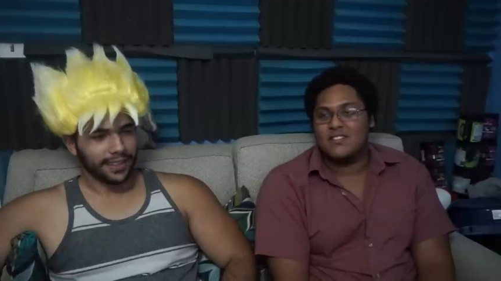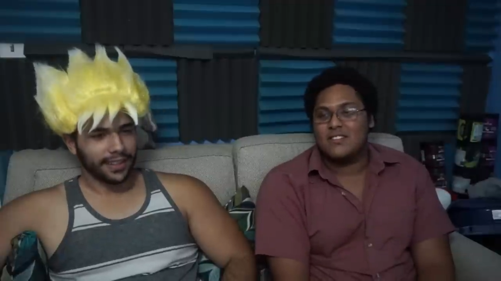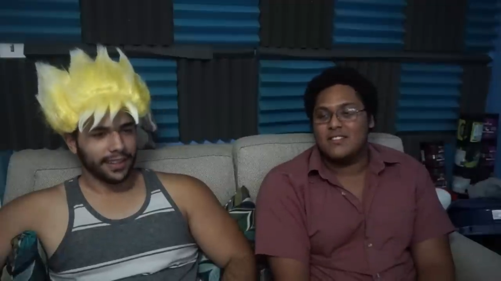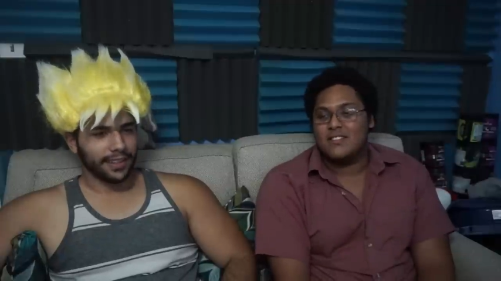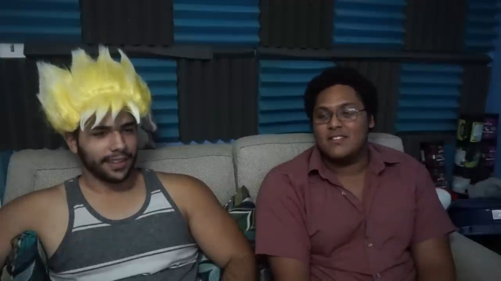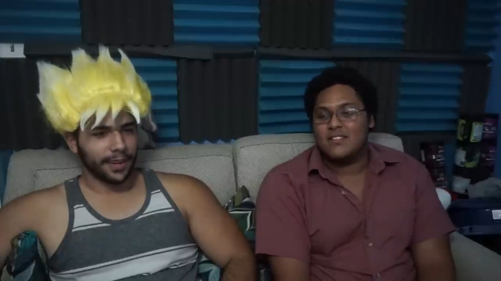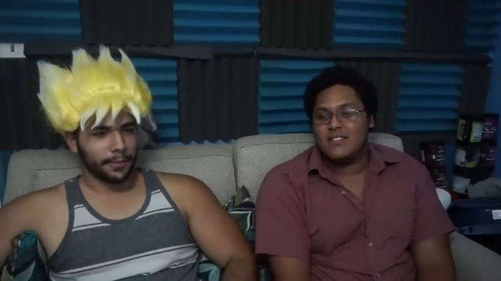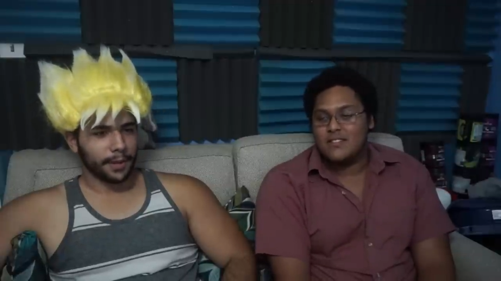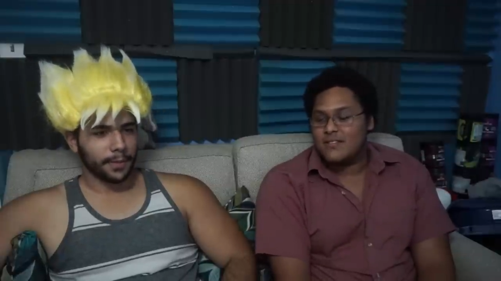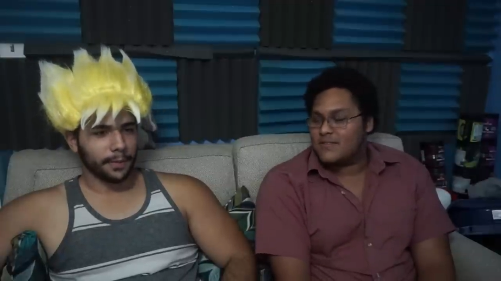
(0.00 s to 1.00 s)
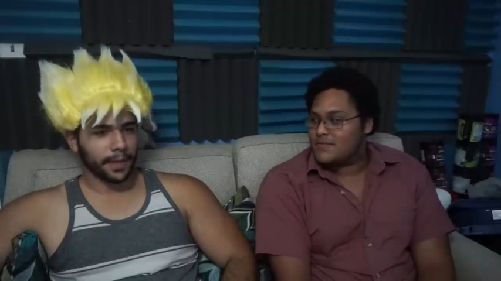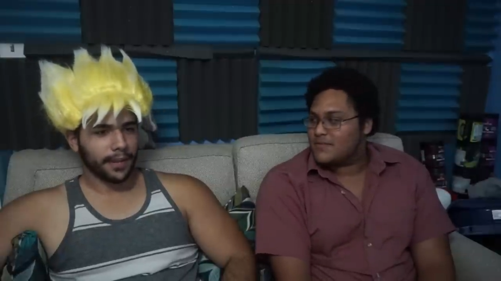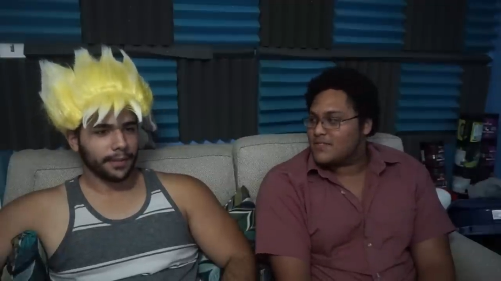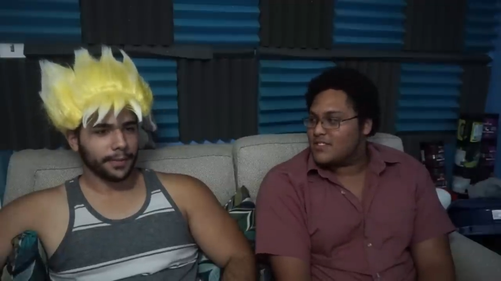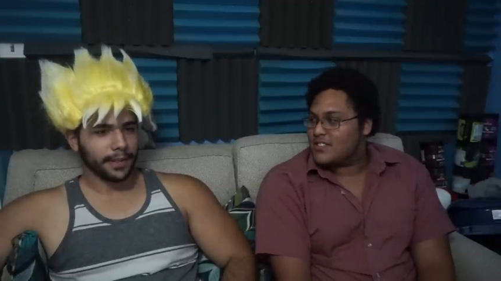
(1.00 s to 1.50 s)
Speaker 1: Yeah, I'd probably be in
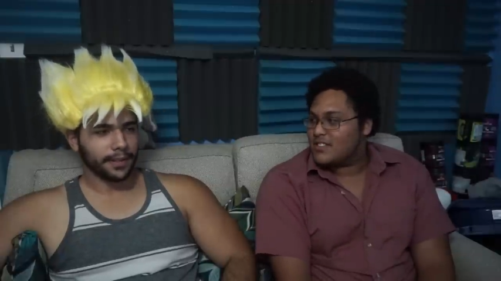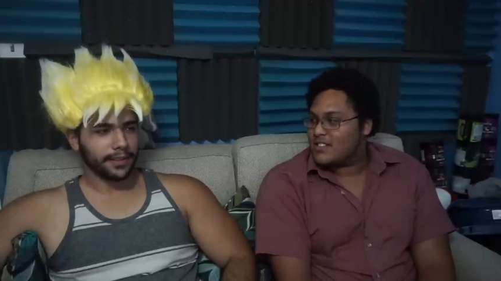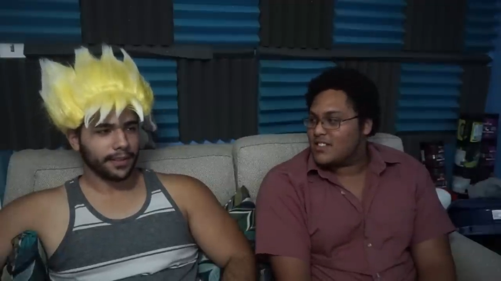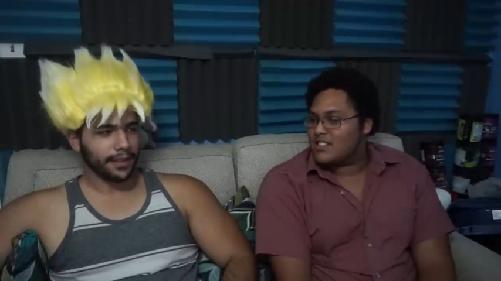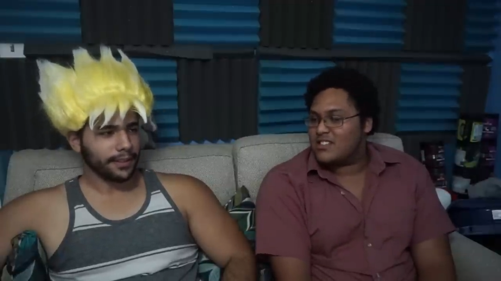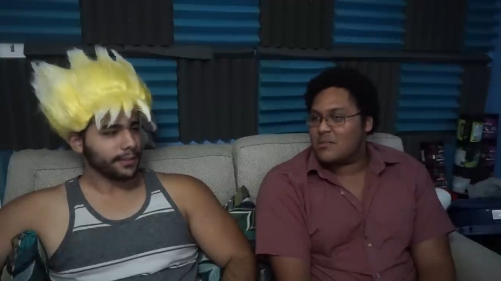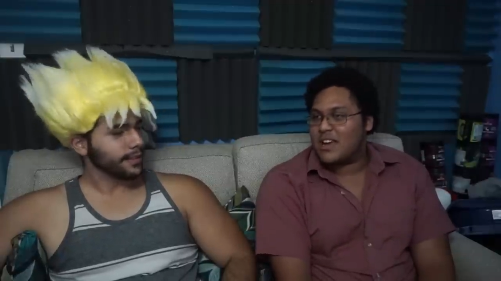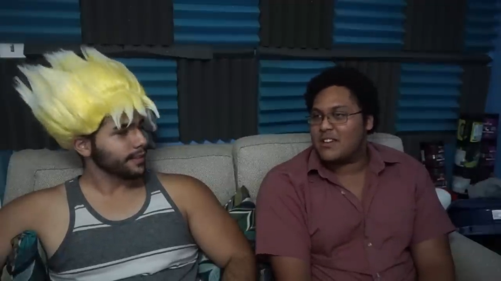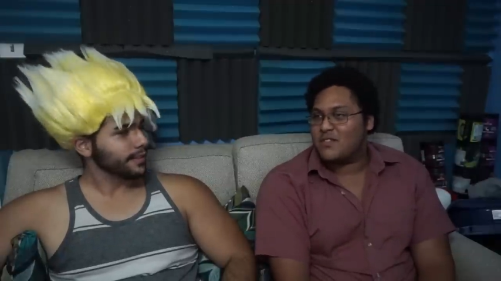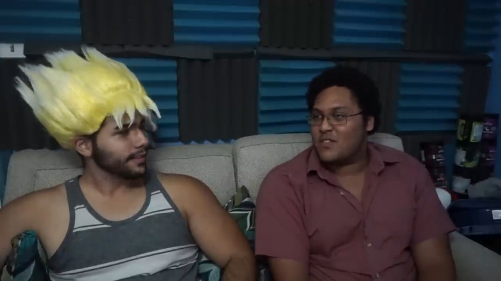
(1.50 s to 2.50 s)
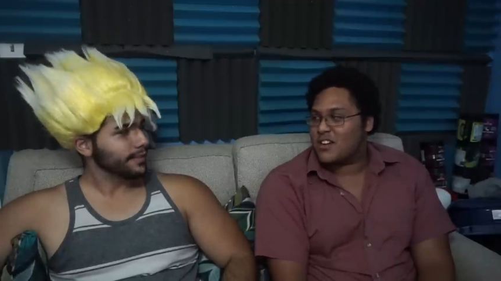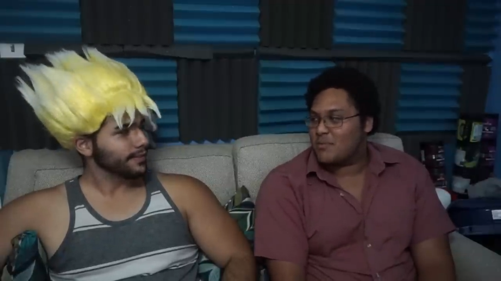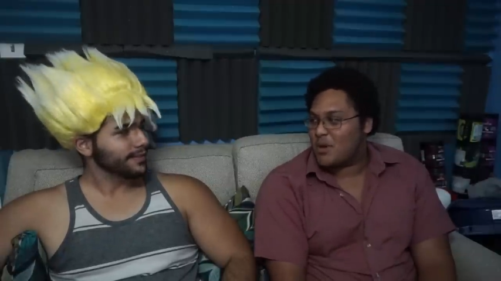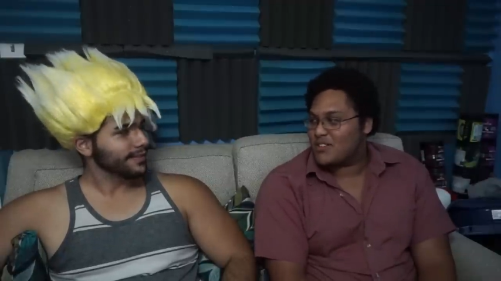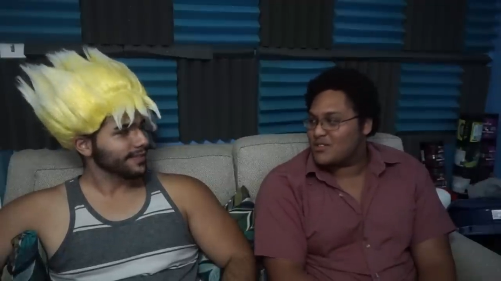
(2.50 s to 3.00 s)
pain, but that's some like
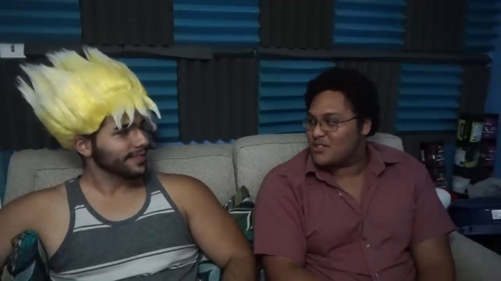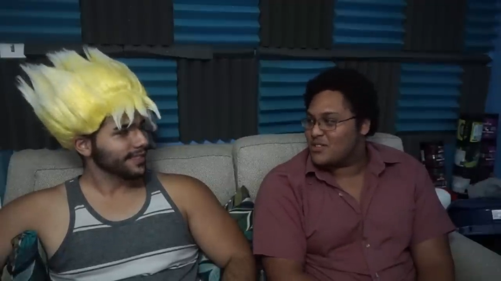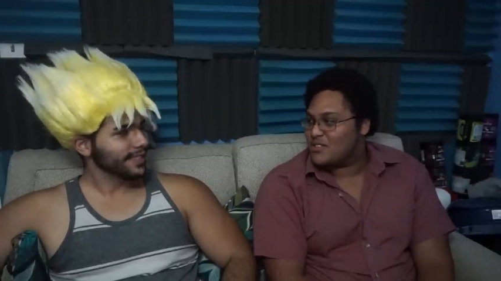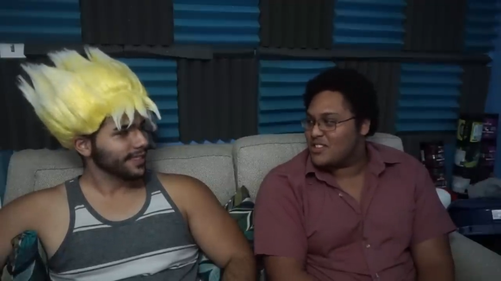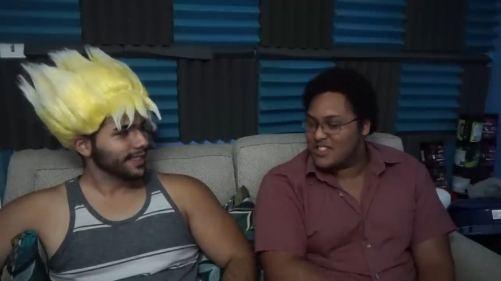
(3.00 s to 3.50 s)
Speaker 2: fucking monster doing.